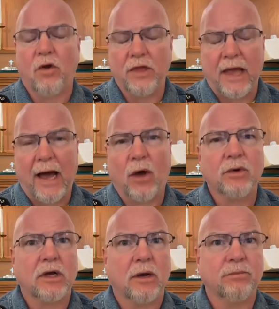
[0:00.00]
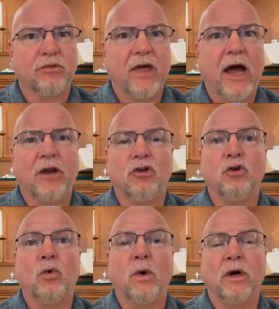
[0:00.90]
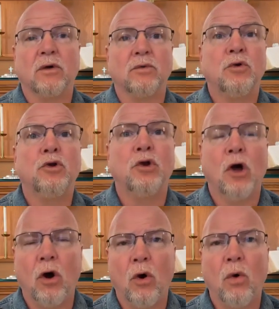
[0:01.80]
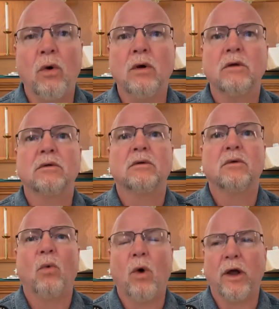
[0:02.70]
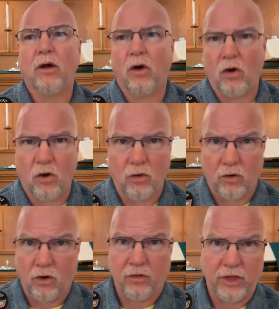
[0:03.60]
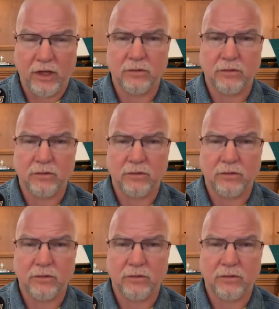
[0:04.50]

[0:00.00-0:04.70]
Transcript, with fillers: Are the outcomes that you will know what are, are